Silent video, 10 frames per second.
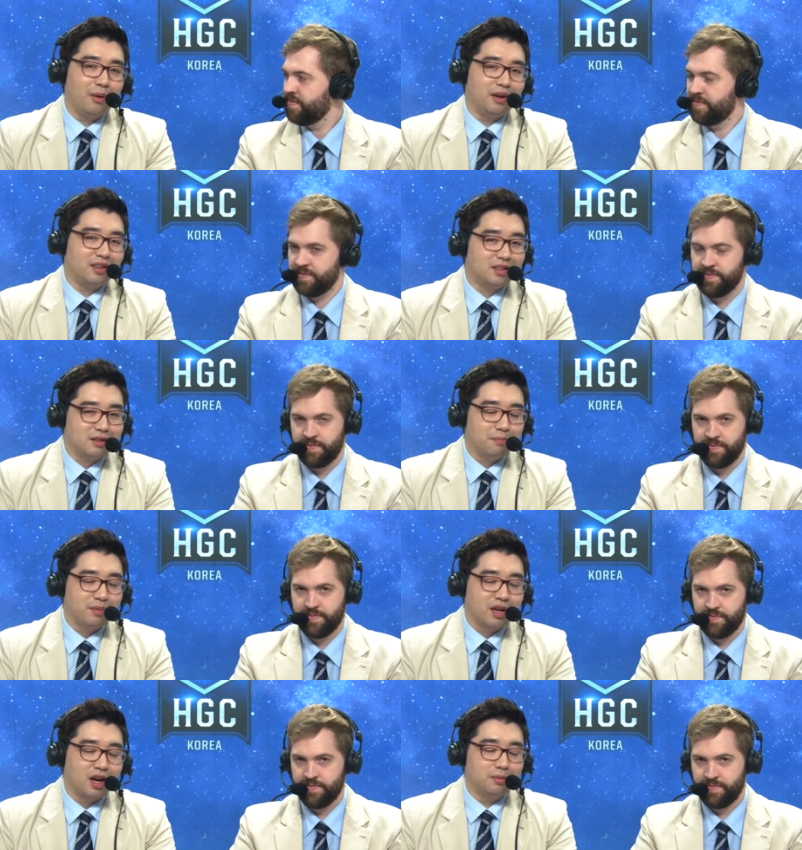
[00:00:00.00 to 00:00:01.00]
Speaker 1: it
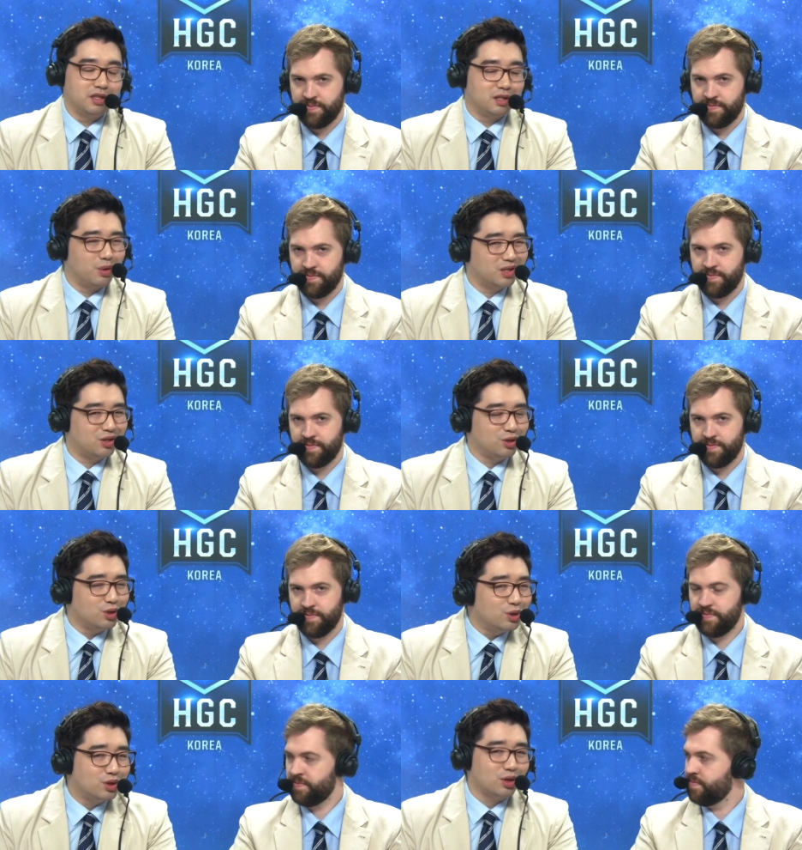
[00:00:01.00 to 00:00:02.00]
becomes. It was
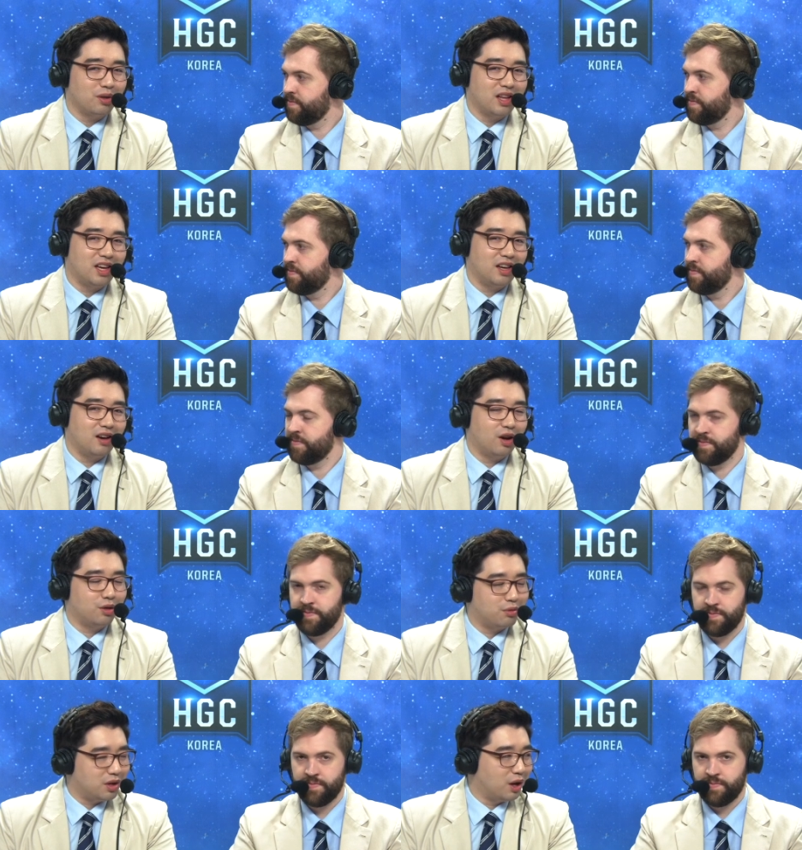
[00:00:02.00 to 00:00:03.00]
usually a
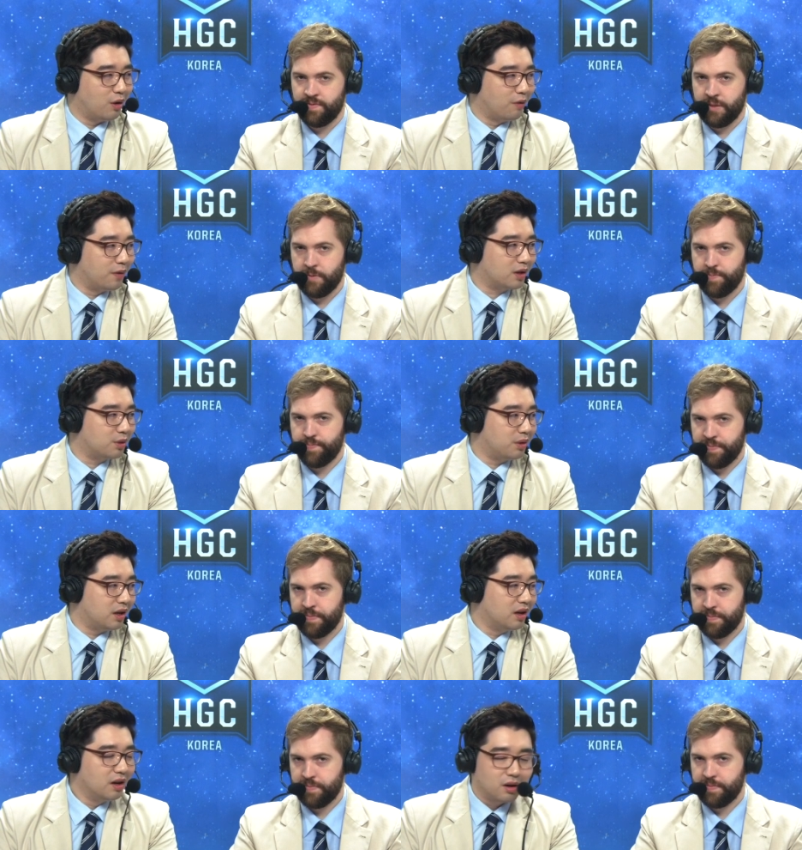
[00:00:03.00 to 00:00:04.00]
3-0
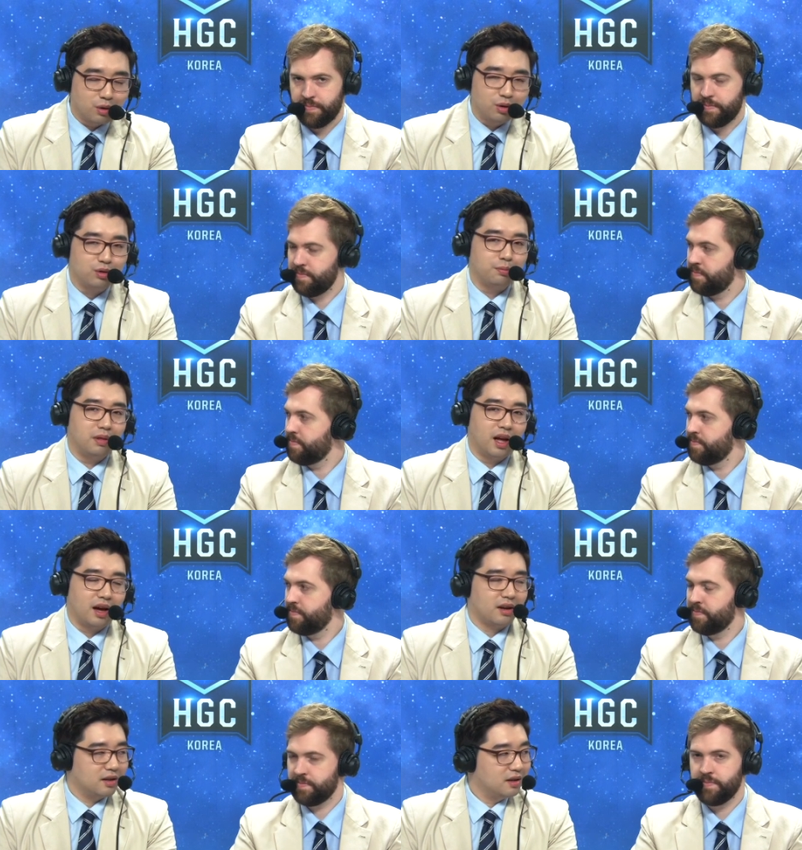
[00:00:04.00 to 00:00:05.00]
victory going to
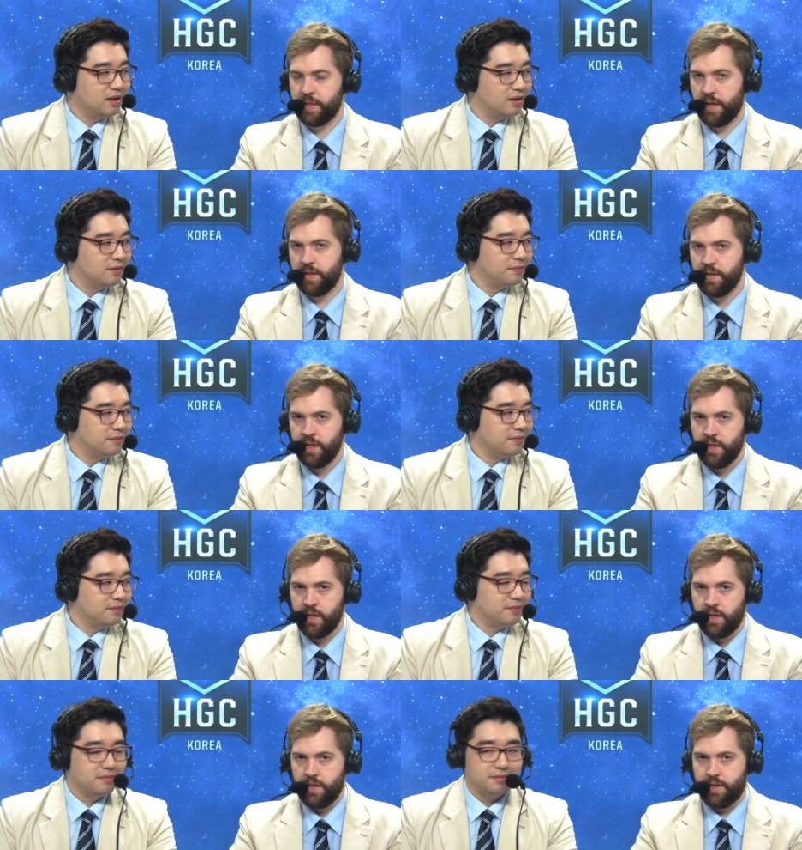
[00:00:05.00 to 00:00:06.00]
Black. Yeah,
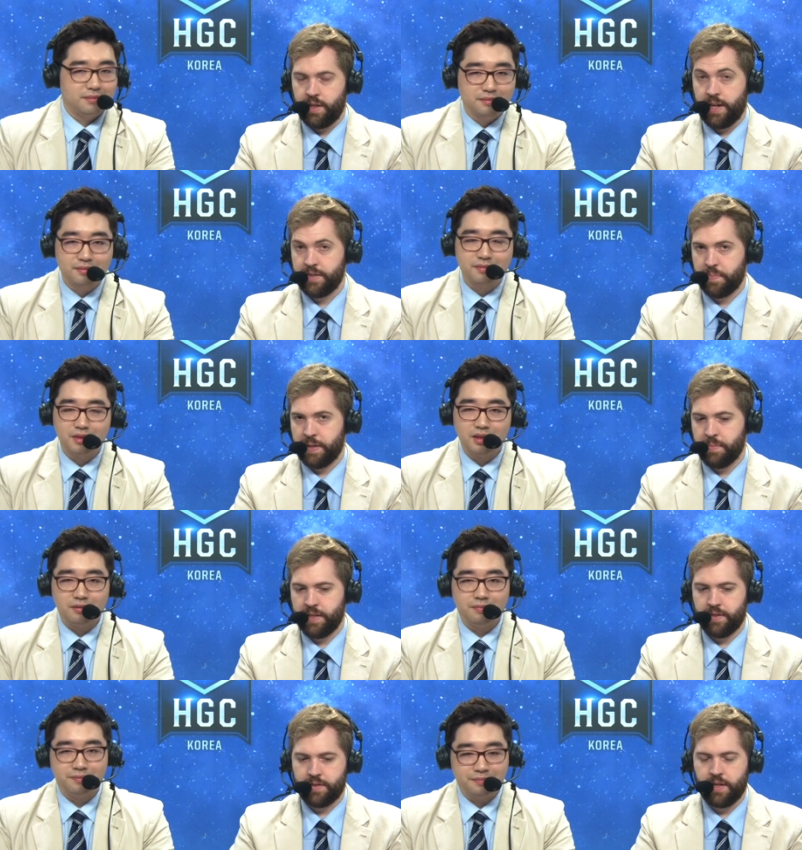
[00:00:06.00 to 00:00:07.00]
Speaker 2: it has been
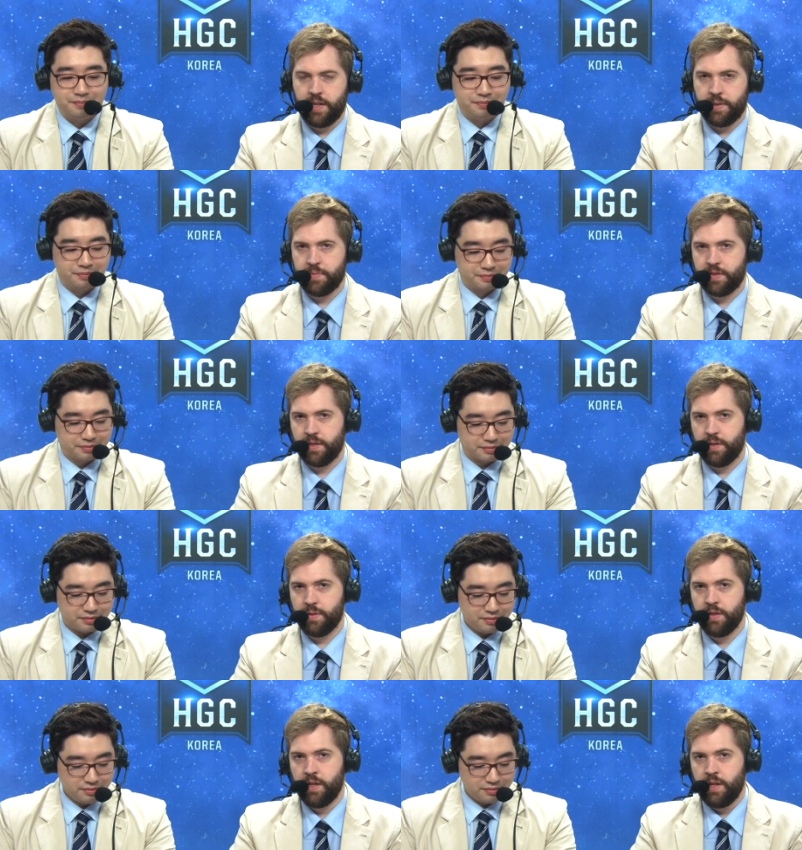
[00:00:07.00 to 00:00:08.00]
many a time.
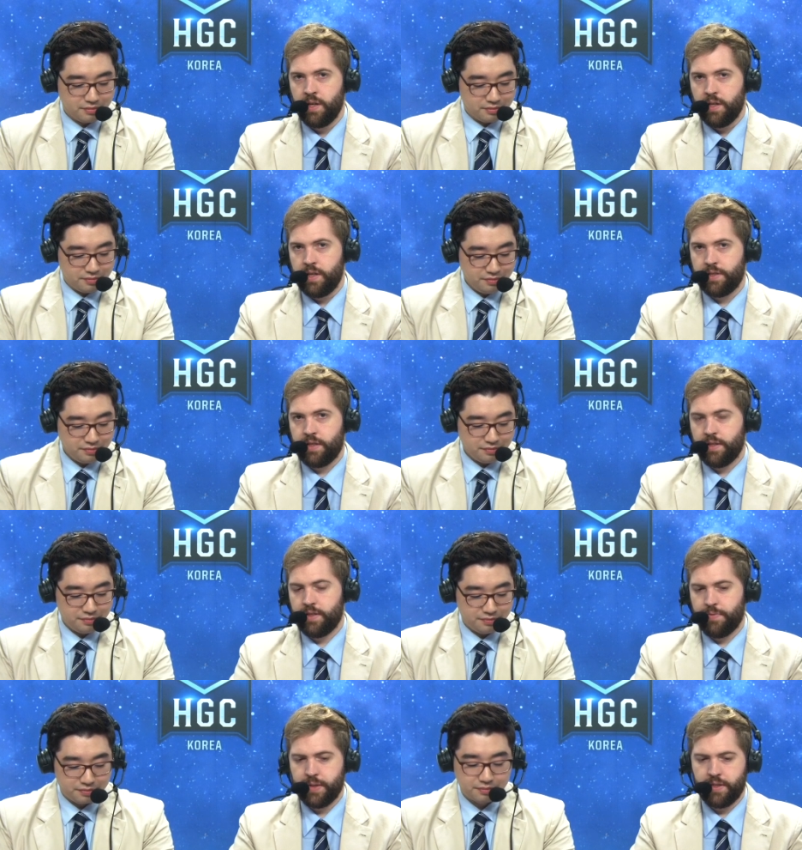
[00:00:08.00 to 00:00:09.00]
So it's
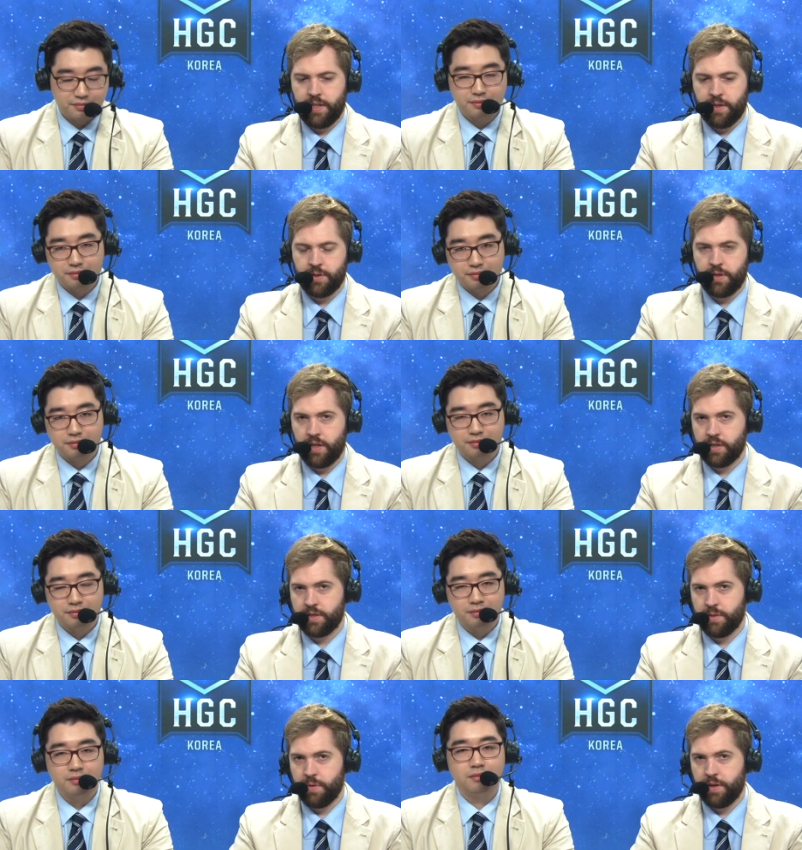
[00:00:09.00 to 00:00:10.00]
definitely the
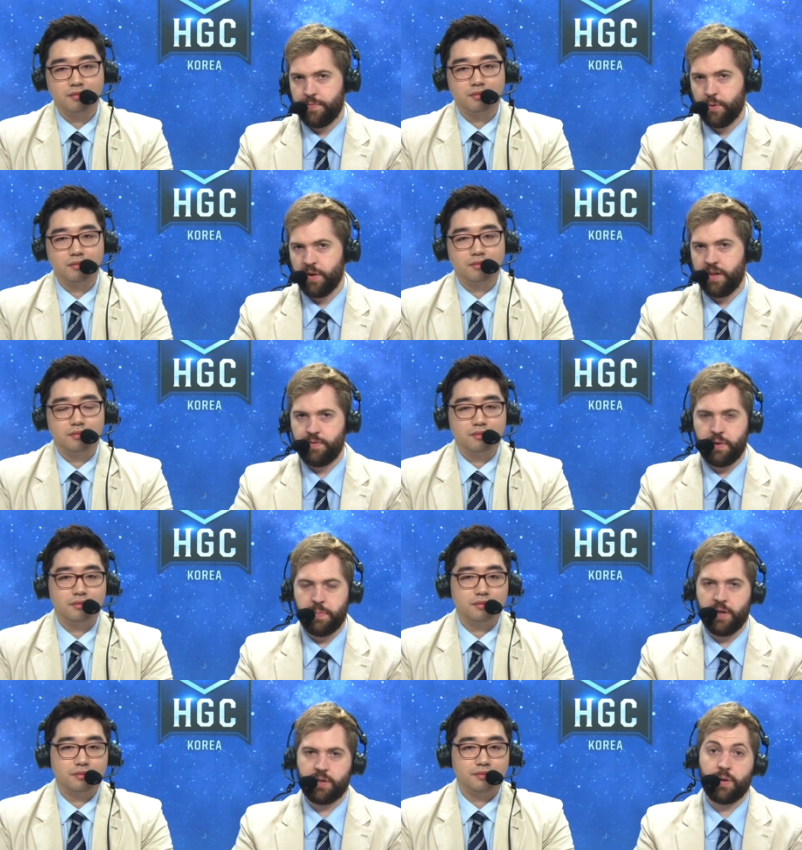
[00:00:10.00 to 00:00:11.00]
underdog story for MVP
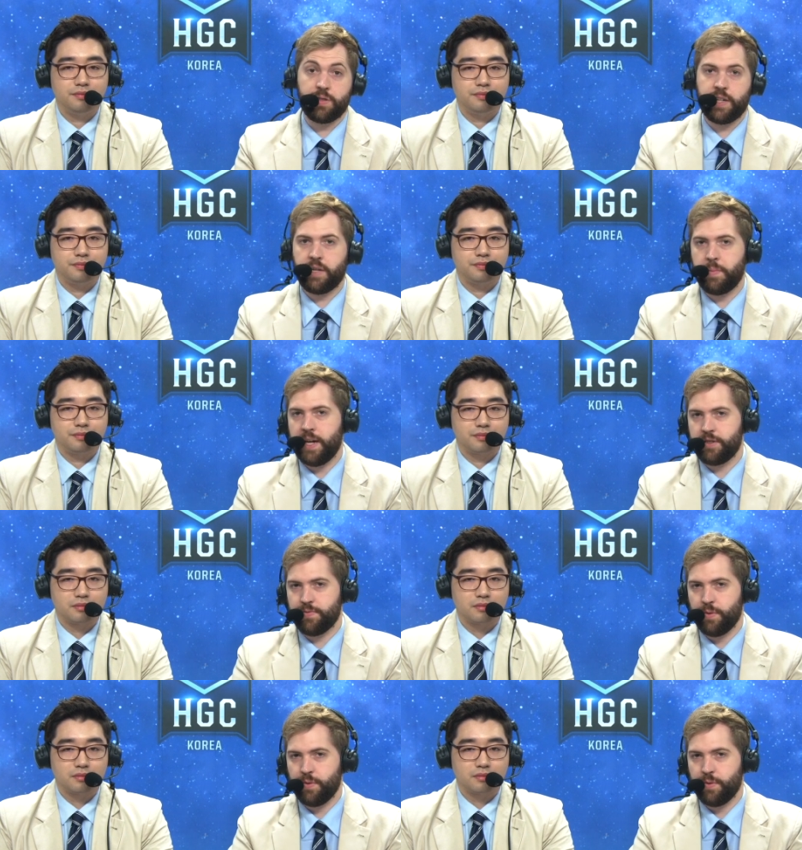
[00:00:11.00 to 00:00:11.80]
Miracle. Our second match, of